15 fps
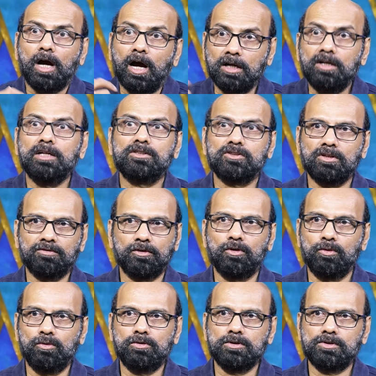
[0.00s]
hundreds of
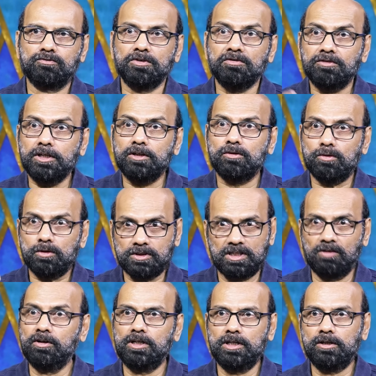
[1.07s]
crores, fifty crores,
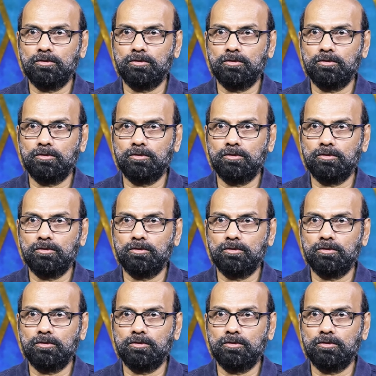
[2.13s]
seventy